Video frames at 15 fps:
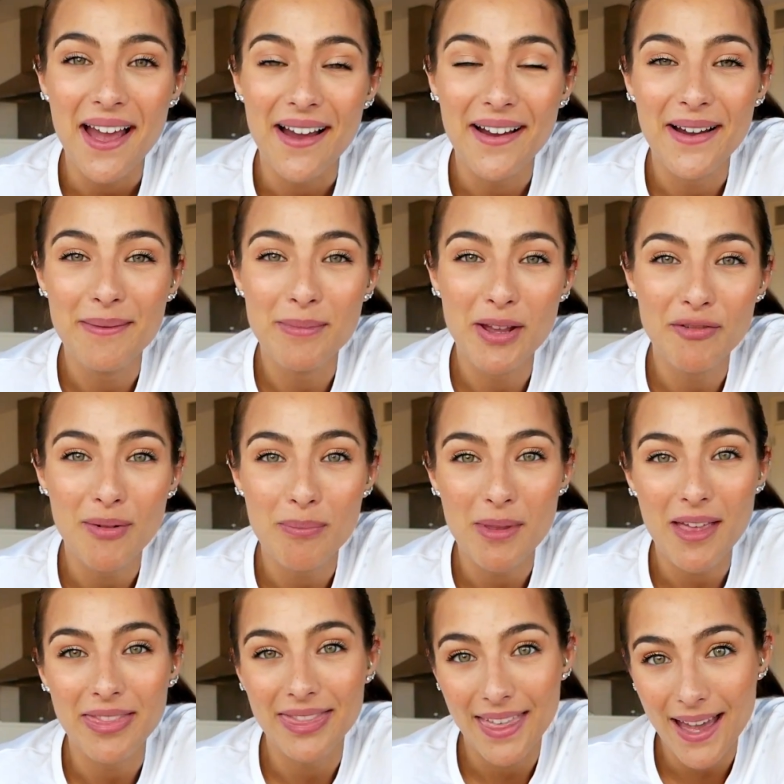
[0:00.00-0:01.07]
if I'm
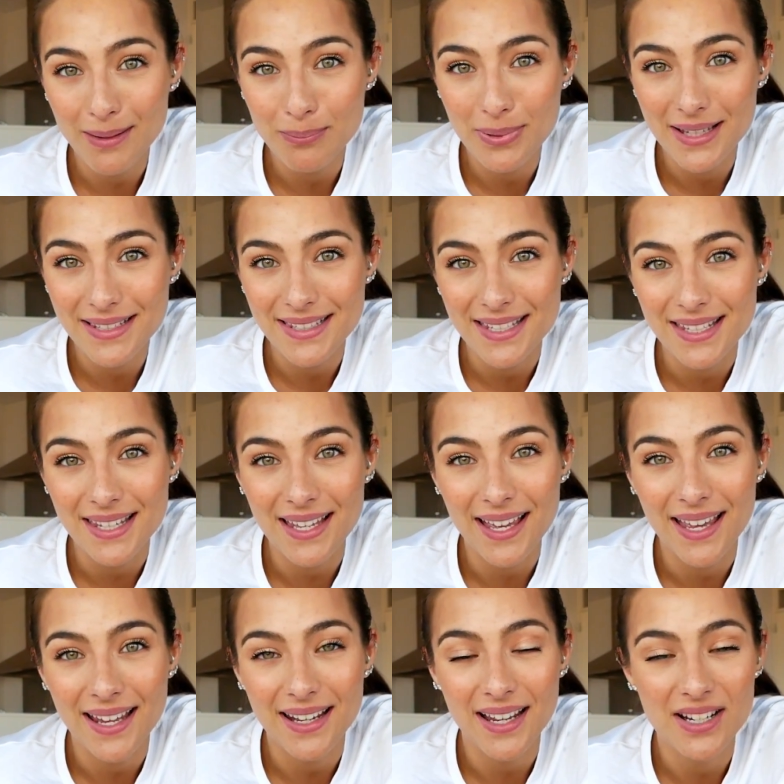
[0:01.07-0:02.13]
not that busy,
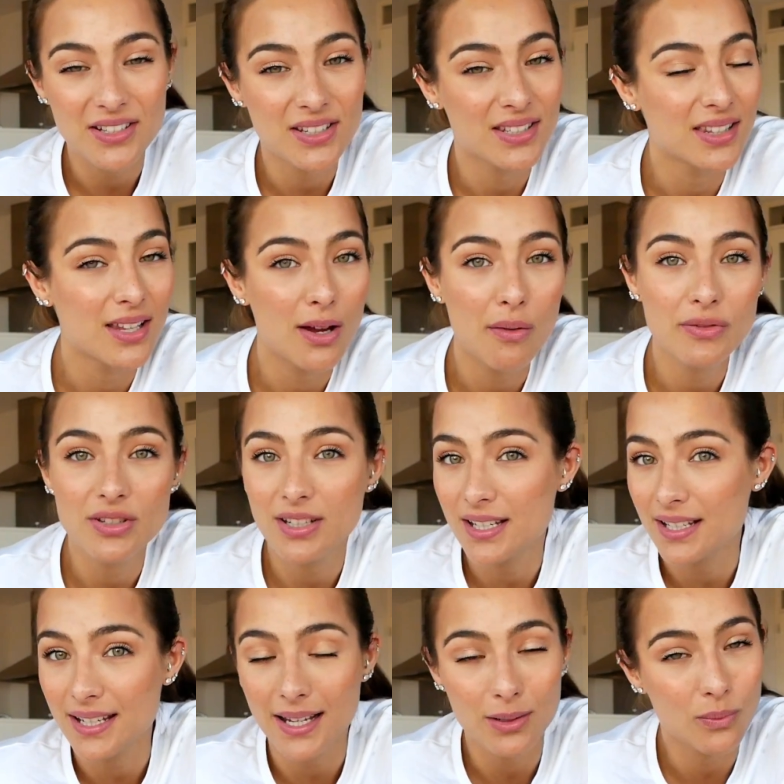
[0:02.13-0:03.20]
and I just love to
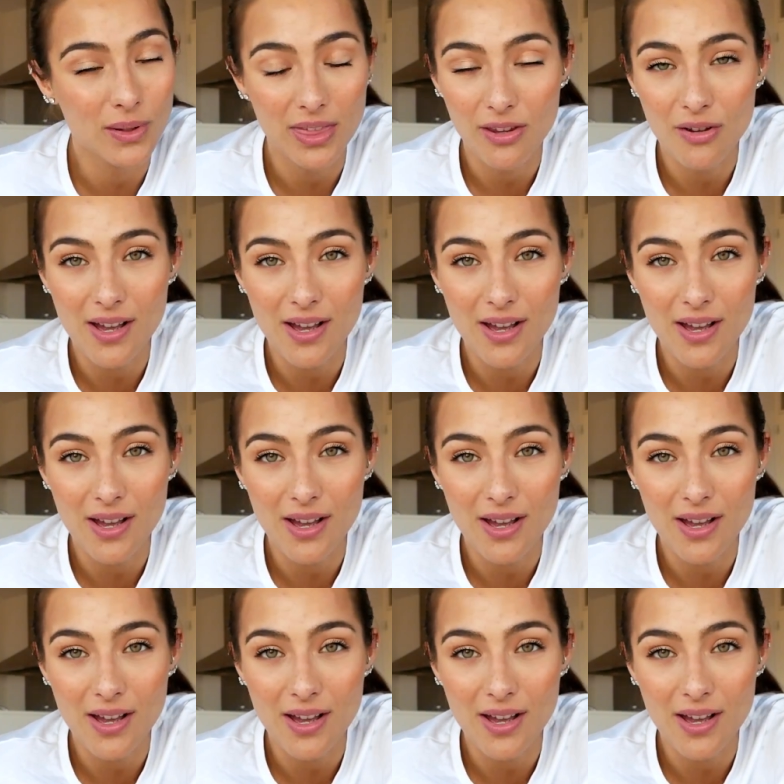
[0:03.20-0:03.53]
connect with you